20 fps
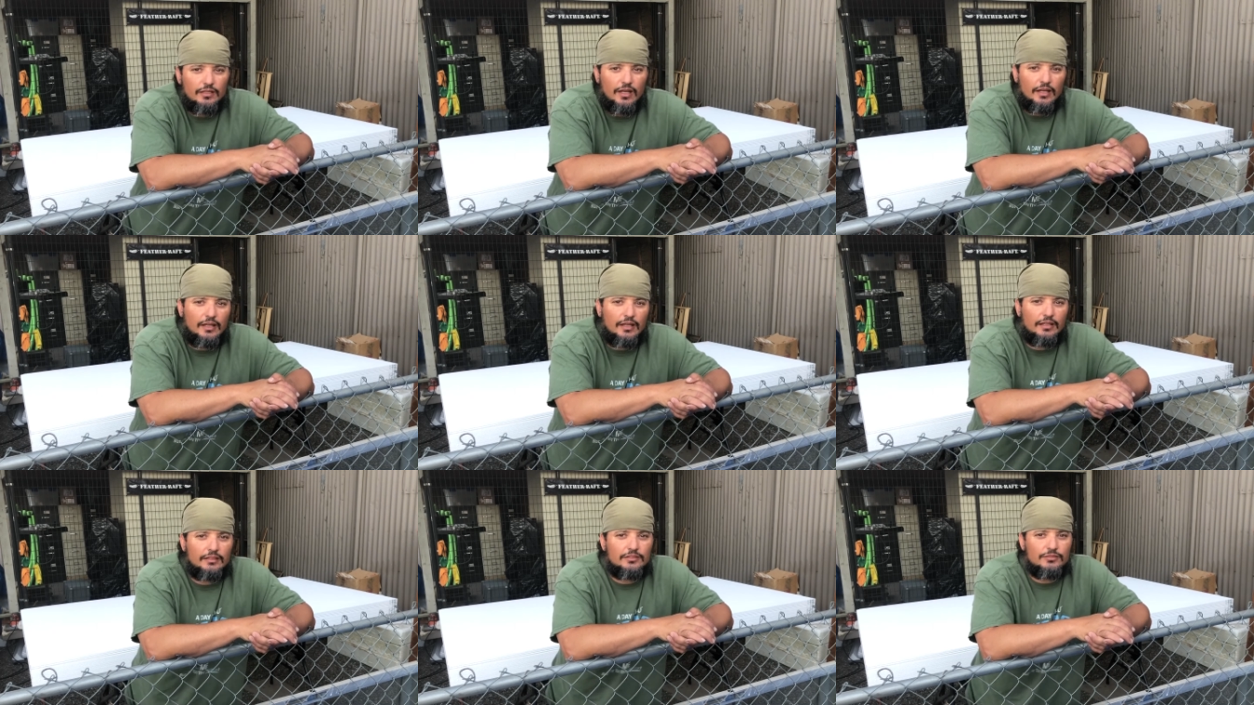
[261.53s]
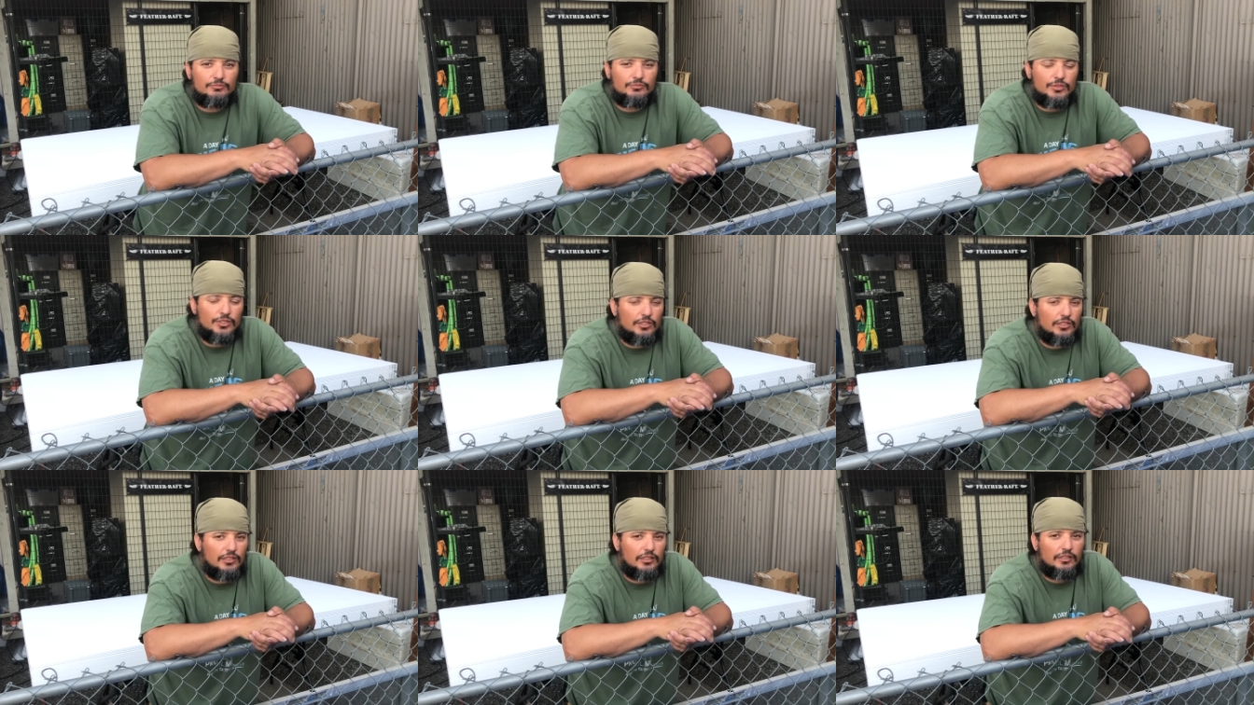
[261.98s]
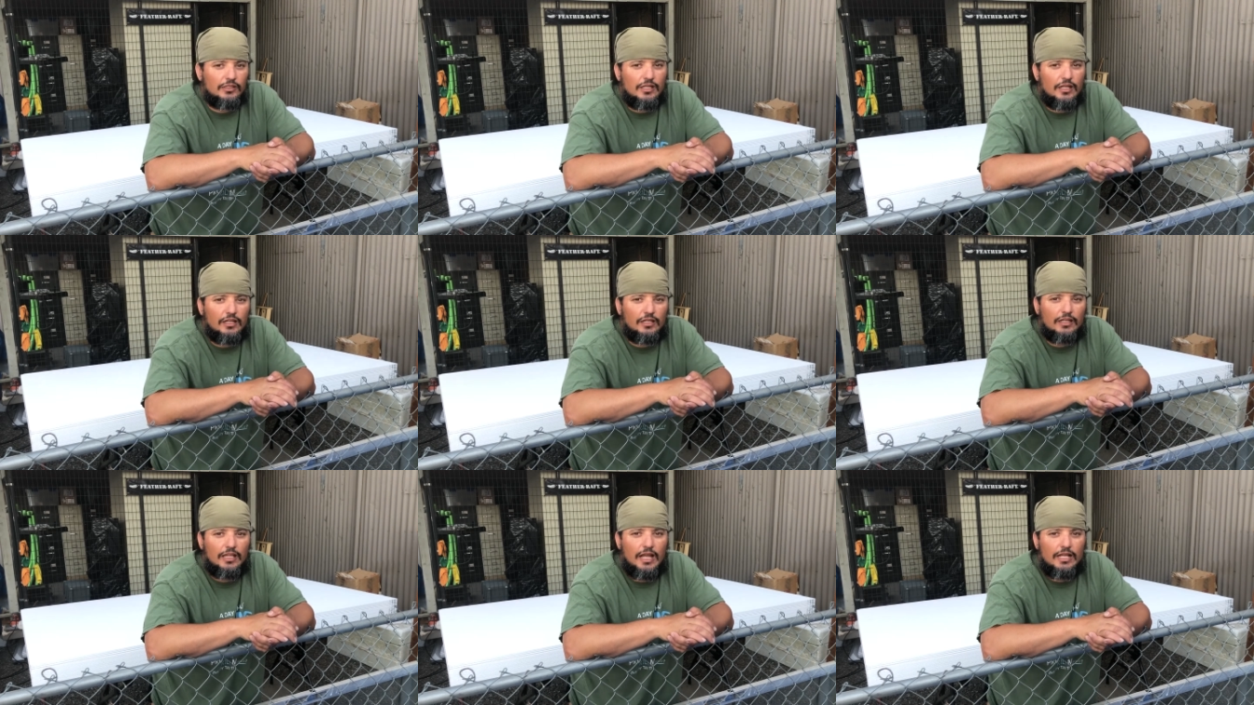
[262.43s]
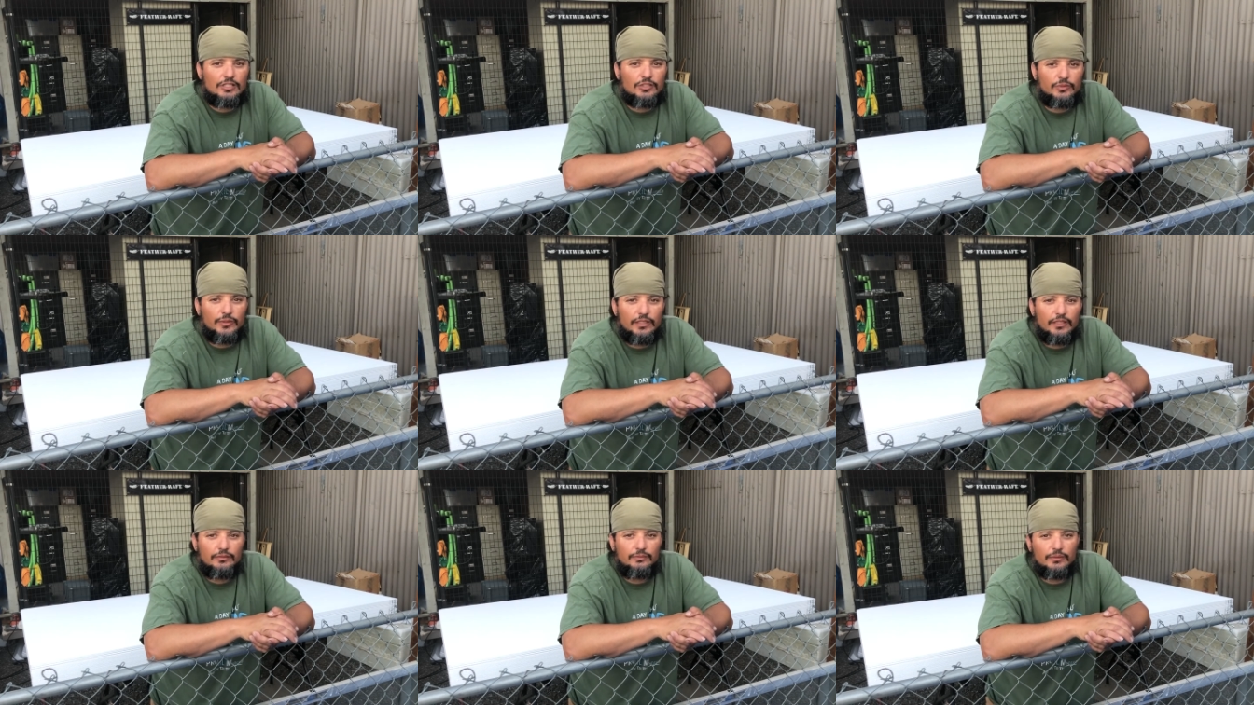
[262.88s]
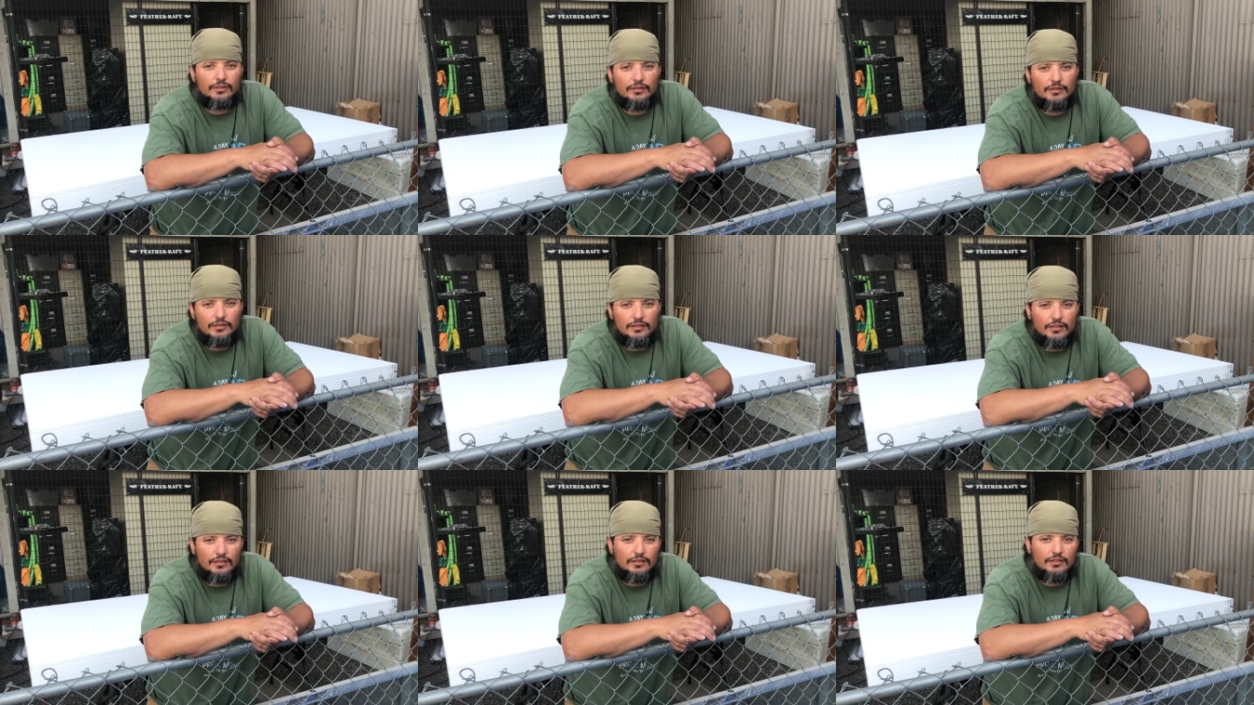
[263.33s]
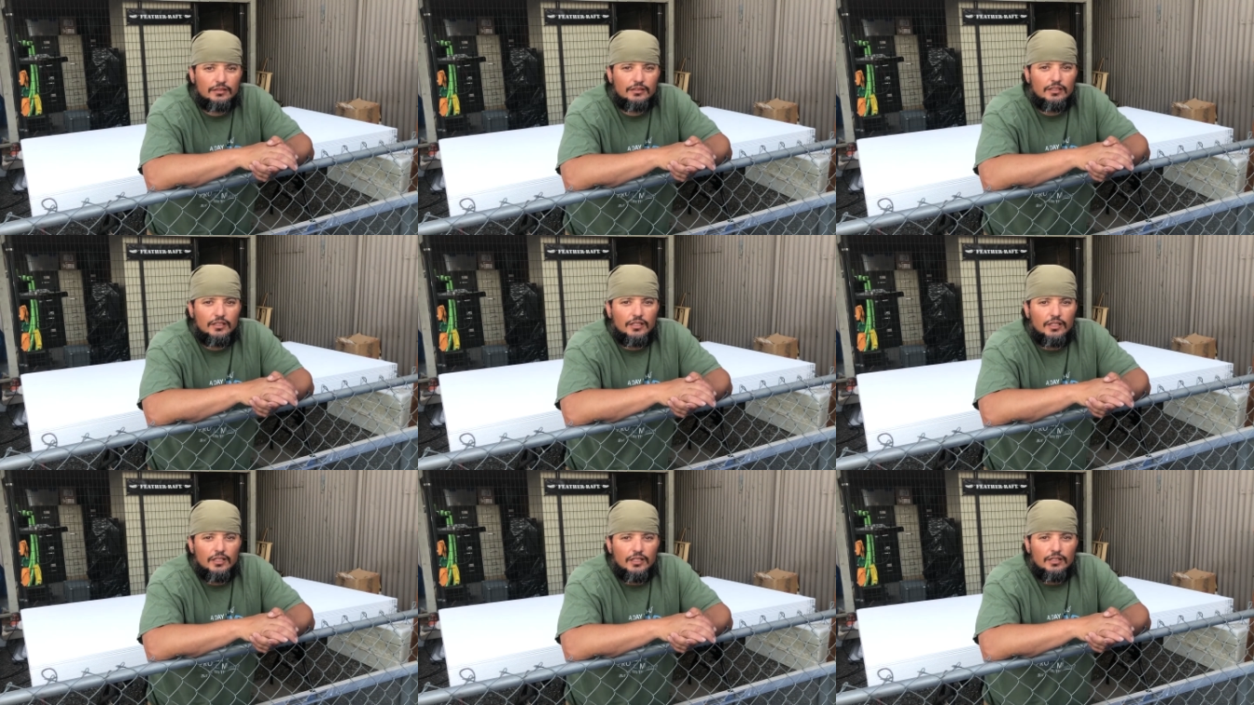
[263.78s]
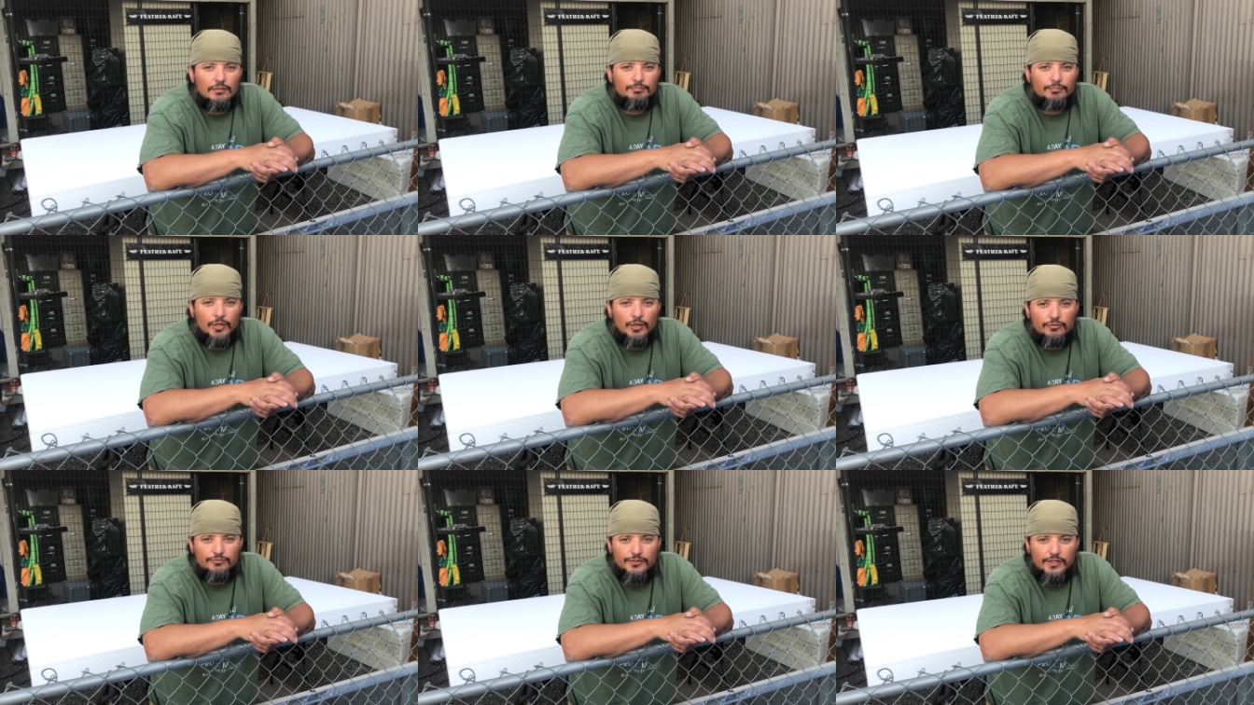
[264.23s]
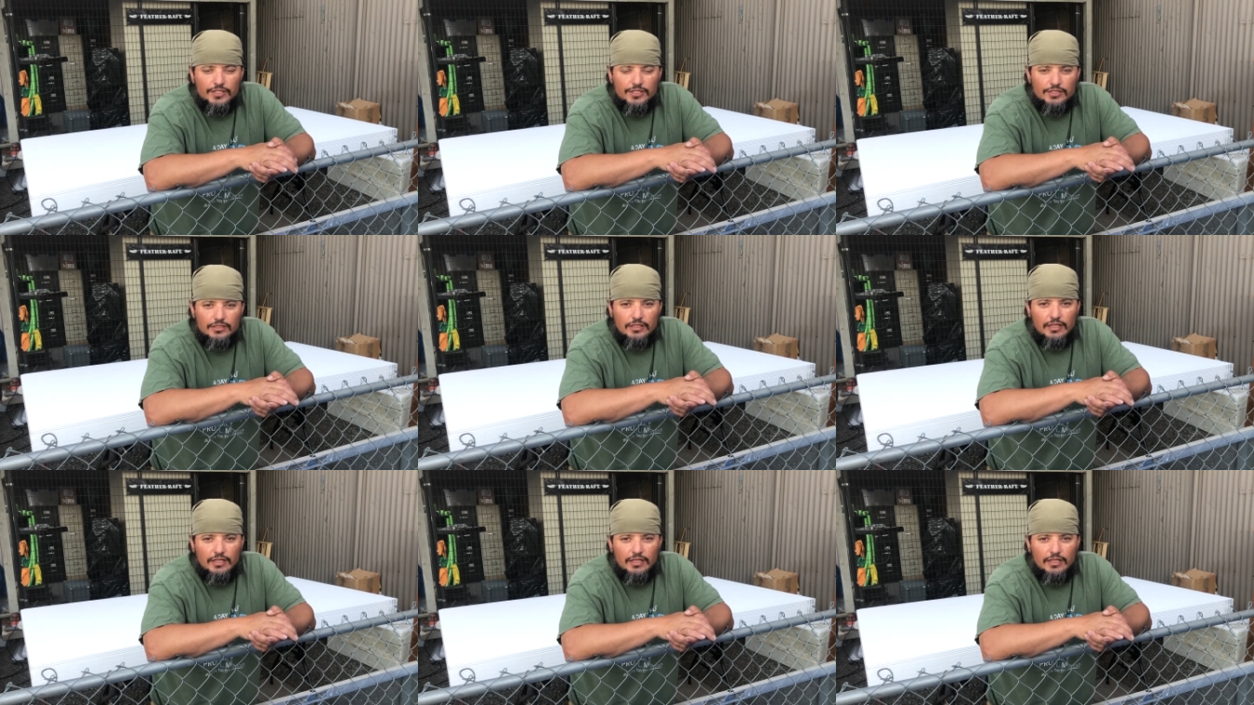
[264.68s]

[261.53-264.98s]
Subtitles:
I had some real good luck last week with bow fishing.